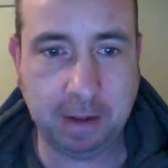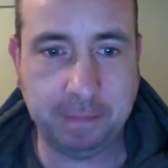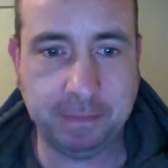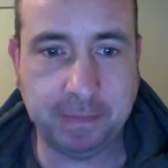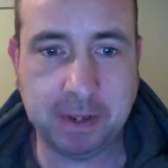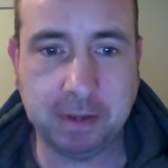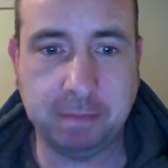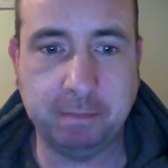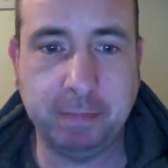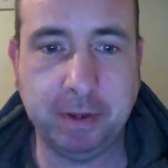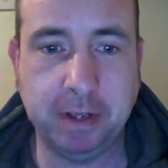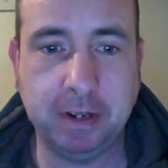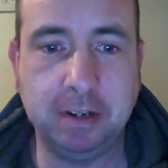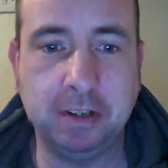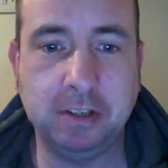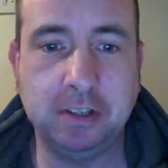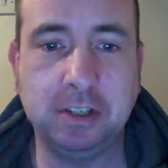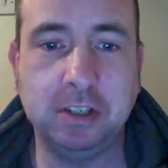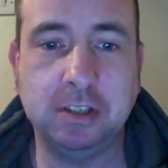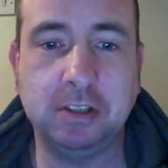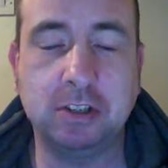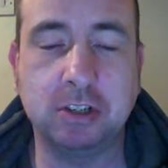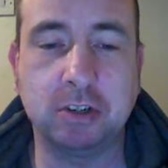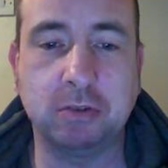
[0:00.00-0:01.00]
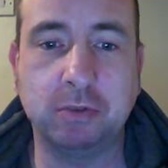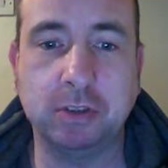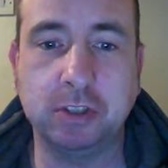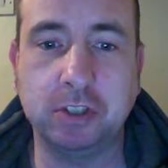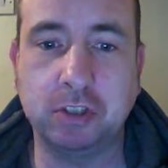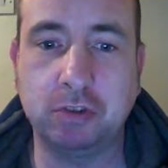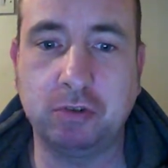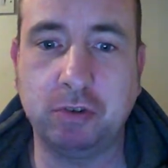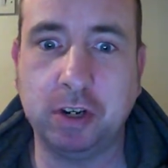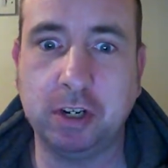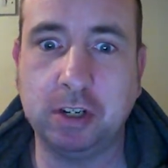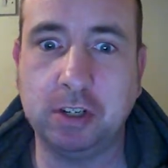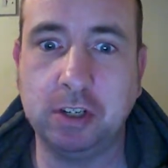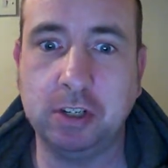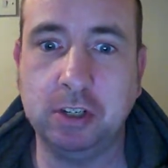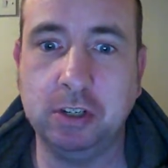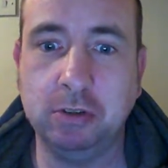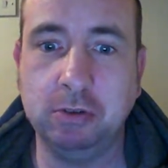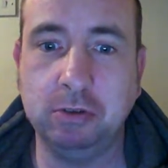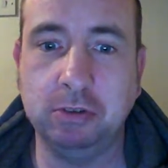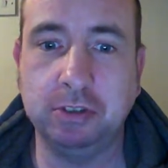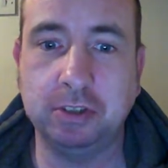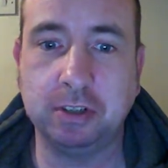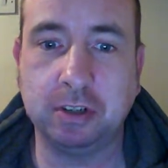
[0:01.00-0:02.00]
the ability to restrict
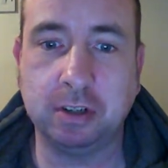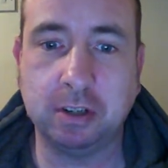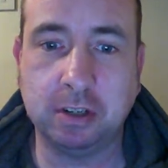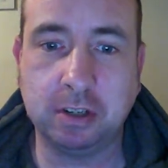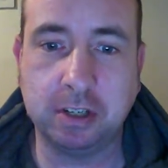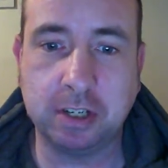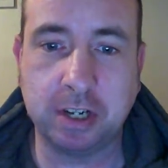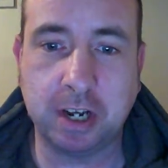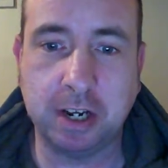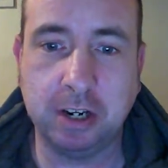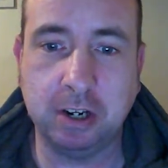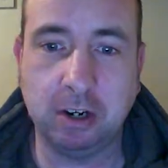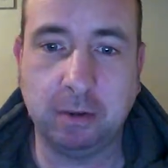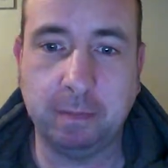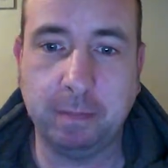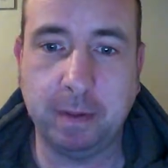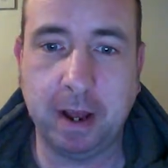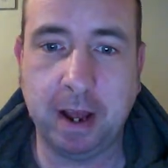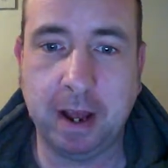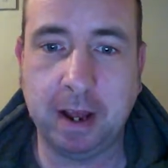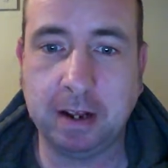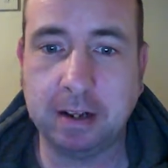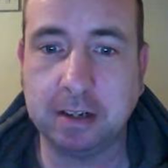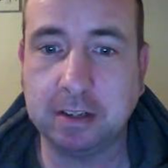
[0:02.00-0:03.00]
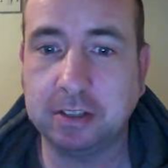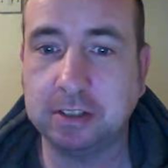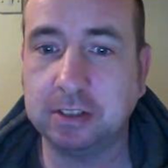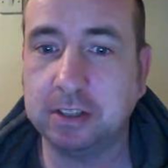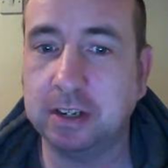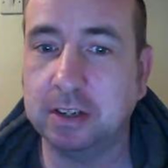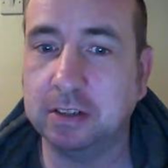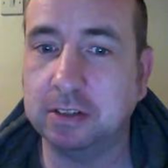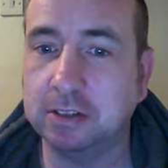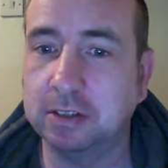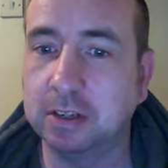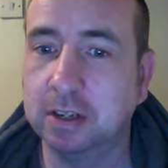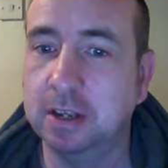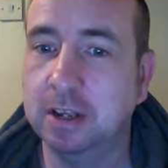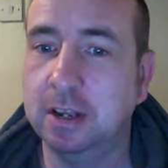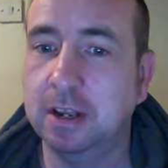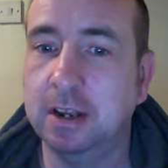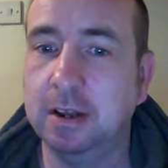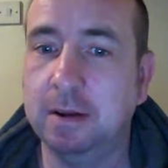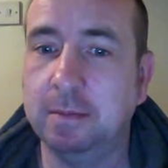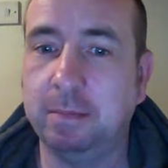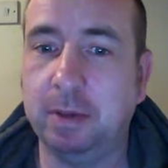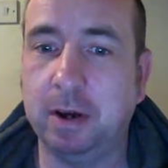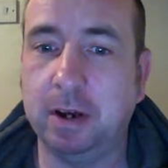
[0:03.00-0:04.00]
user dial-up access
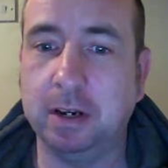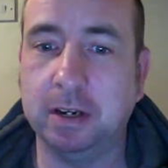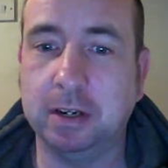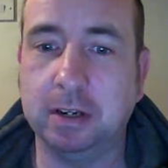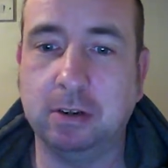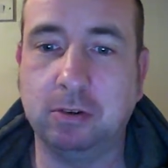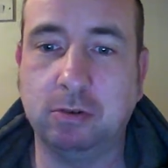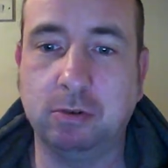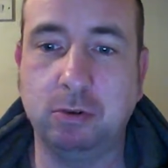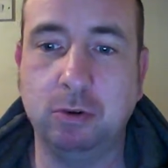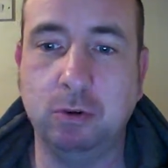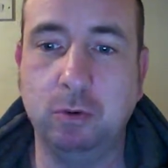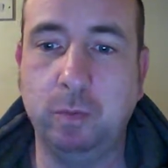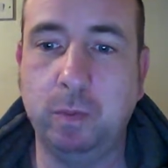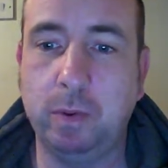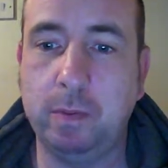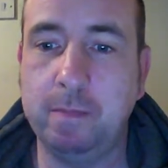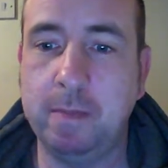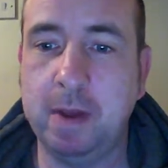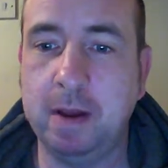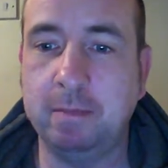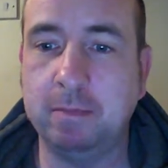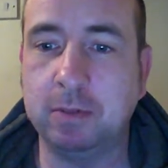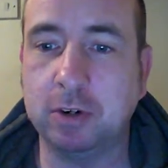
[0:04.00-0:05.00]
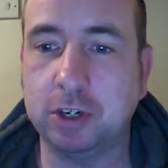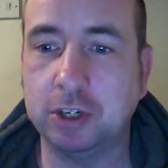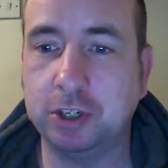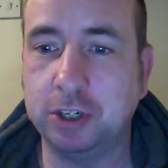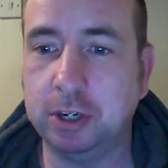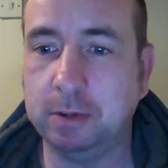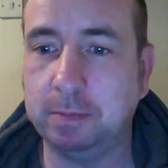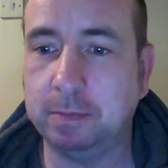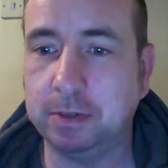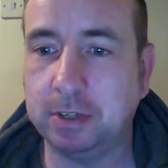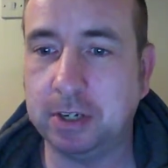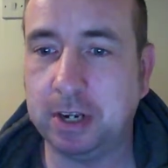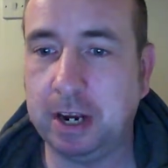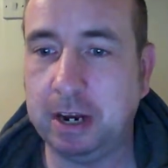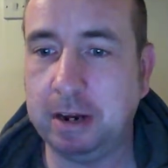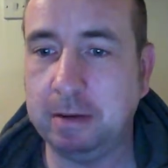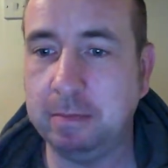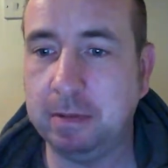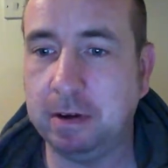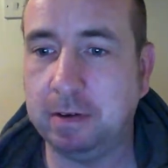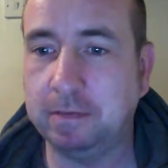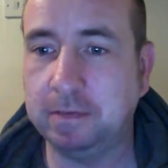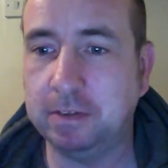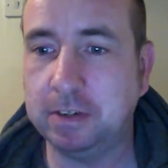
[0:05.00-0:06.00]
by group membership, time
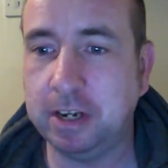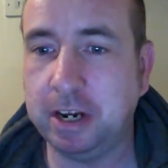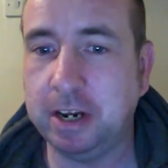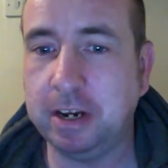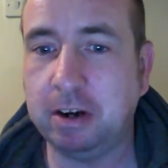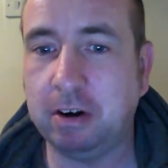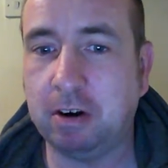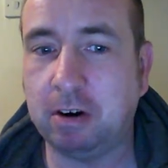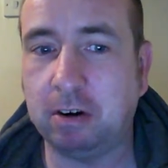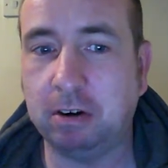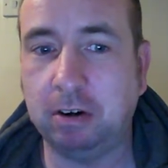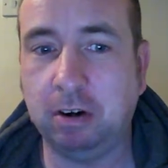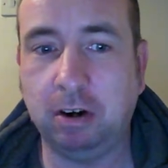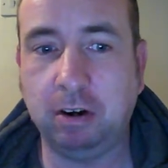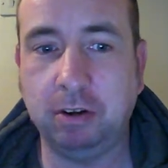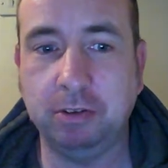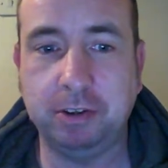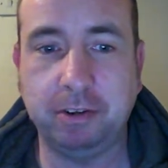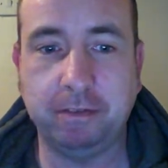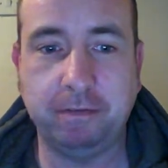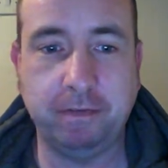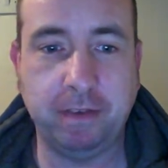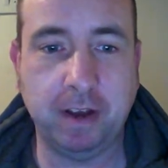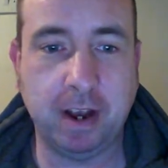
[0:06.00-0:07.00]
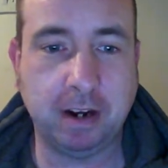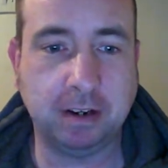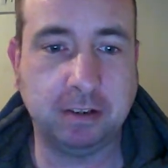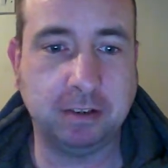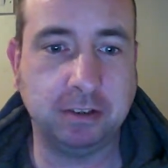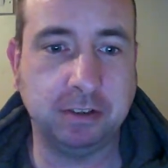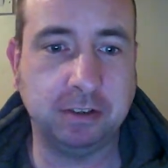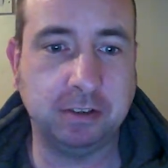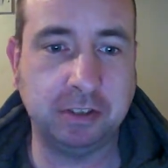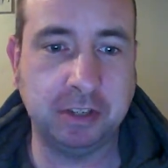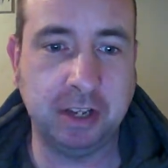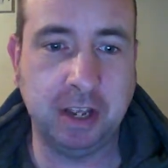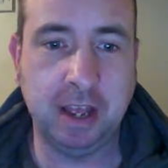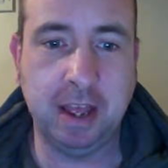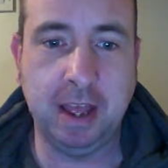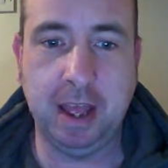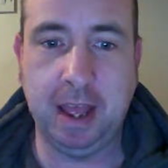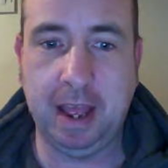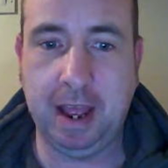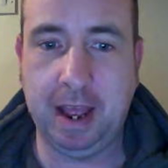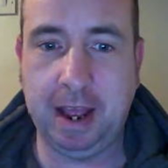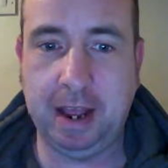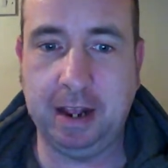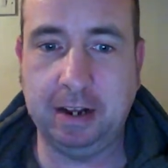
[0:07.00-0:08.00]
of day, or other factors,
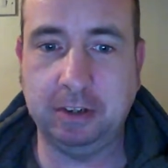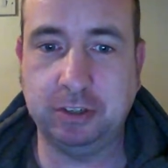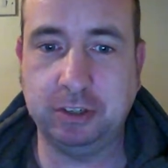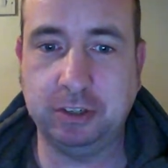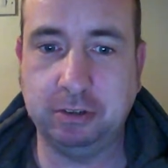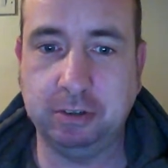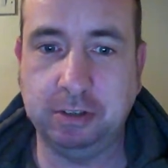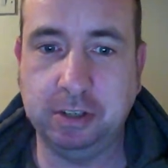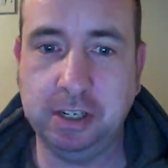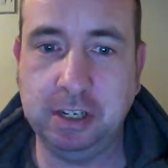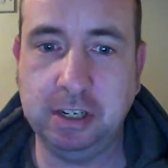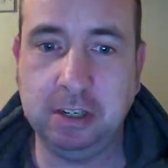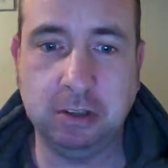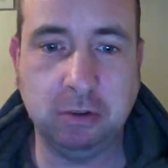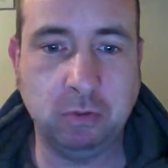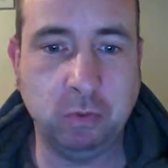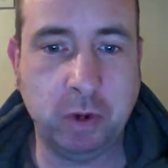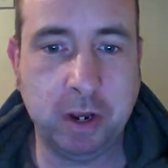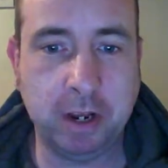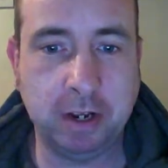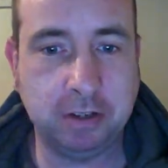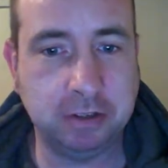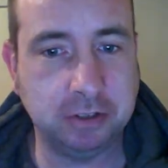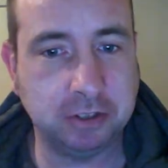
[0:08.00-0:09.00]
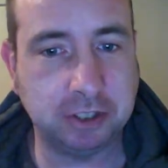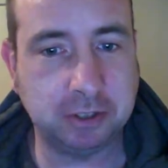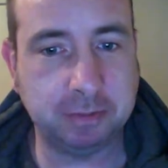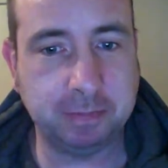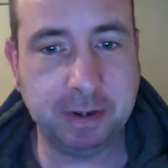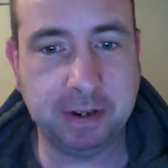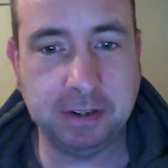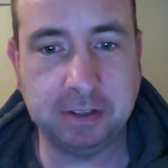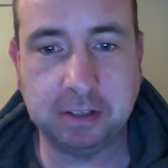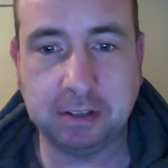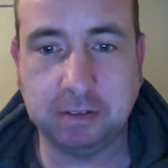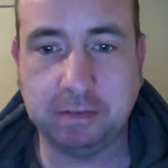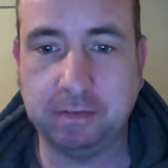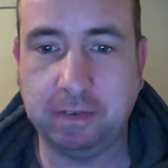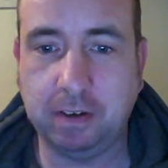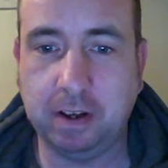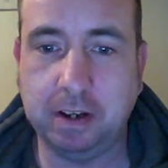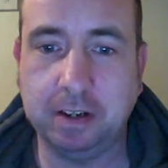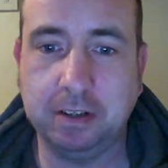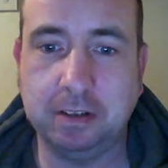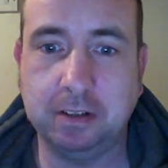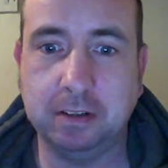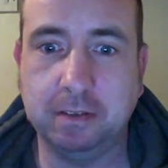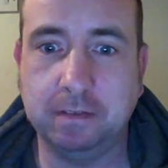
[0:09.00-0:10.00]
and you'll need a way to
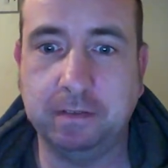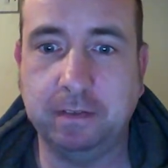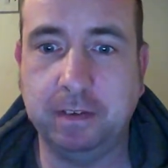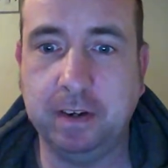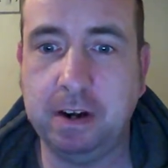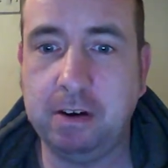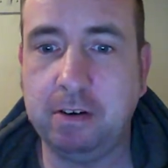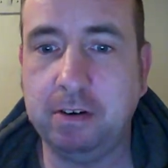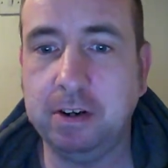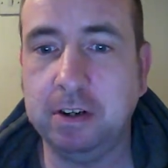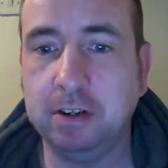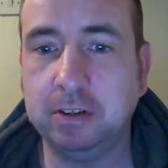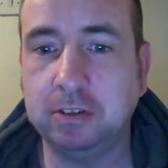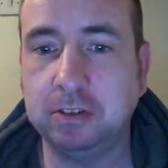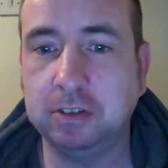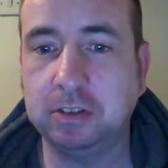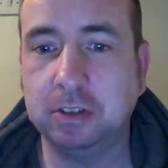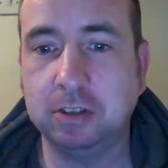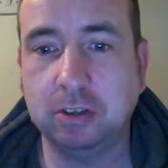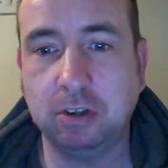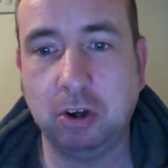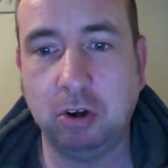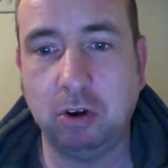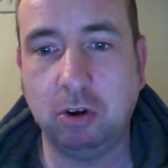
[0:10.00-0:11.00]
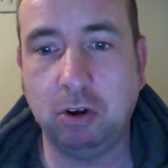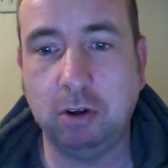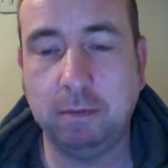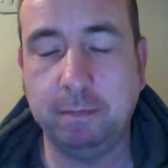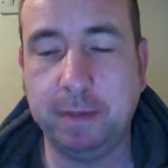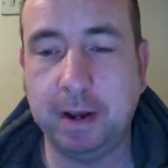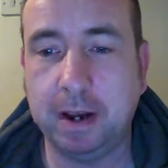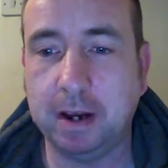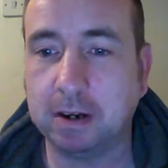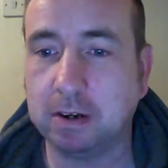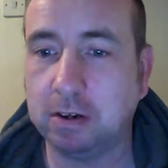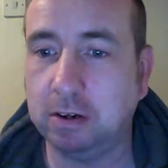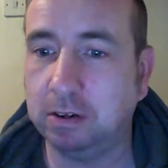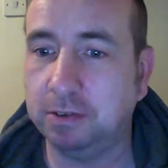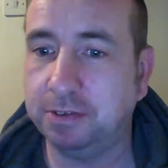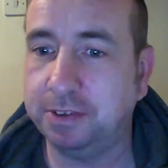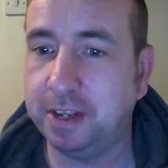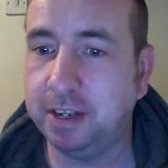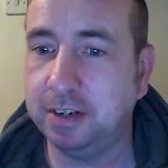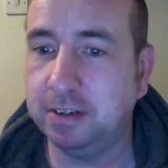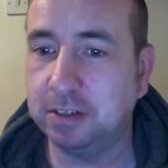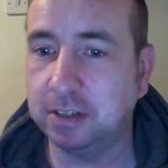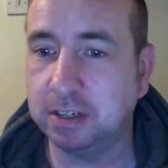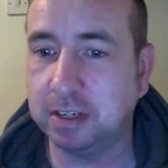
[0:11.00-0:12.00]
specify the various callback,
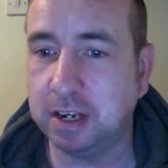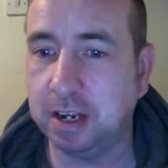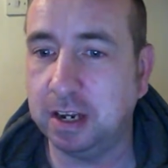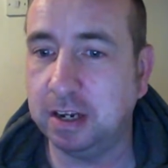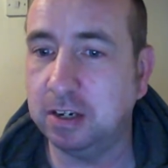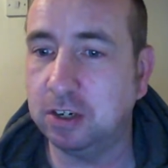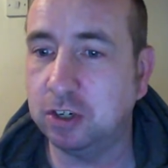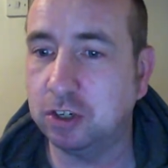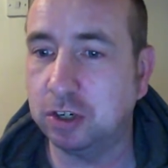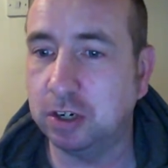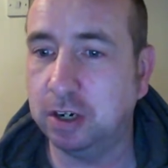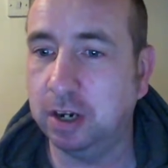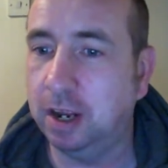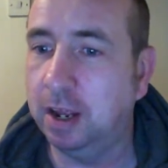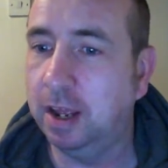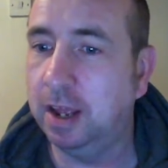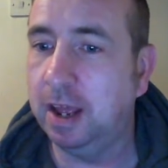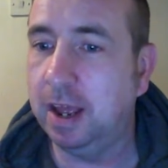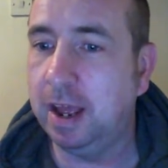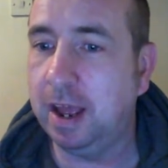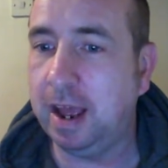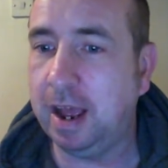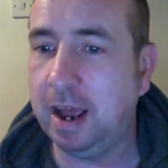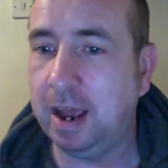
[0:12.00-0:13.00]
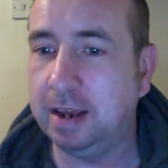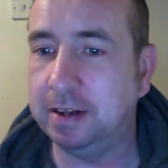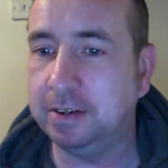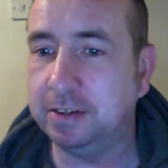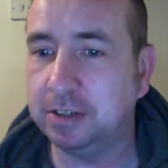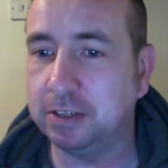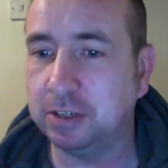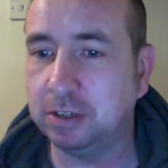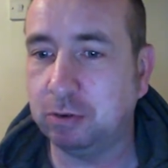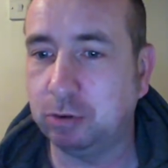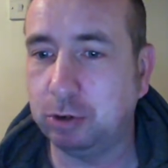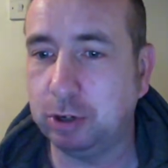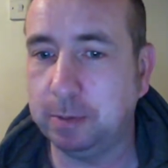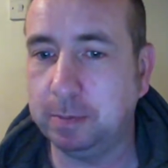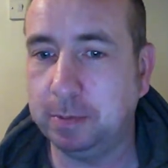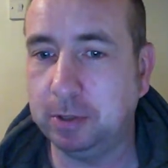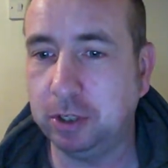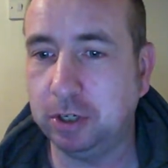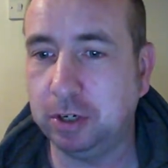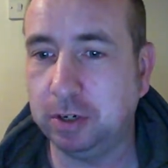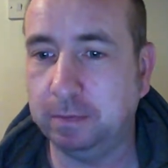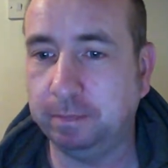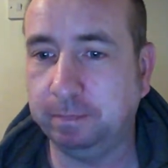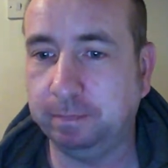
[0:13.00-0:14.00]
authentication, and
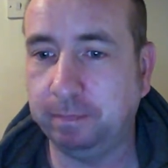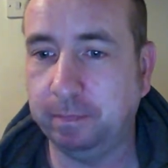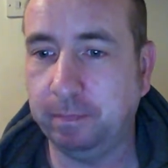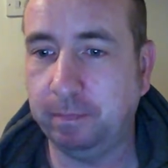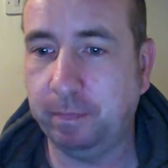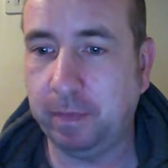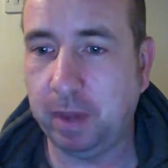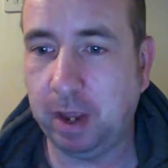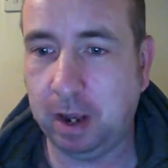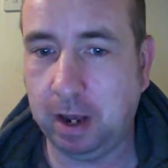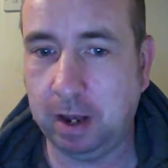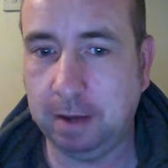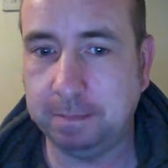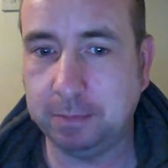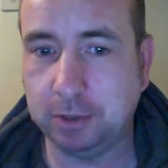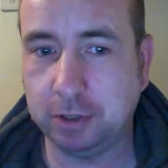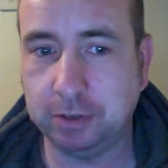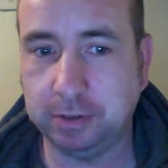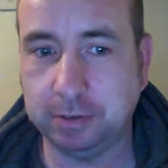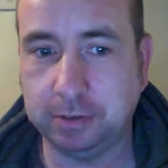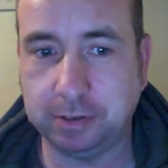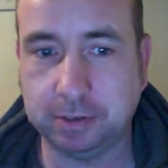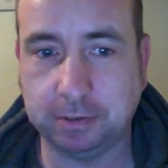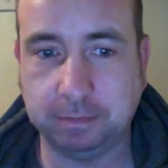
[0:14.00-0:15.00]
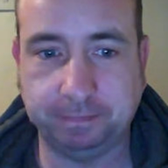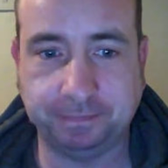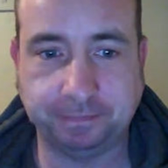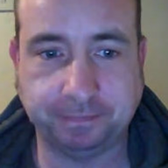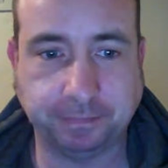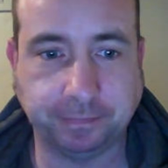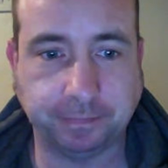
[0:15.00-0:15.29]
encryption options